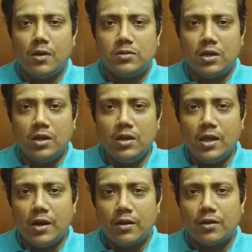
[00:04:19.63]
The
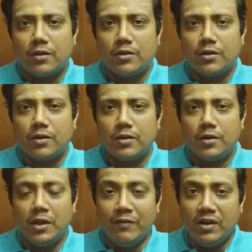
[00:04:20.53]
dinner,
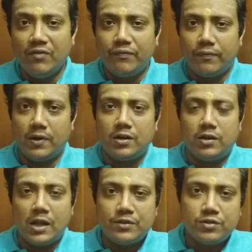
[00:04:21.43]
even if it
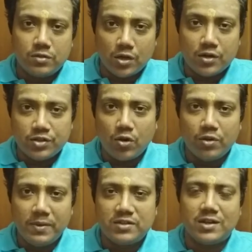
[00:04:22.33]
turns out to
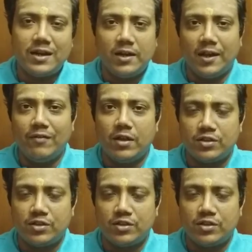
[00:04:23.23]
be slightly heavier,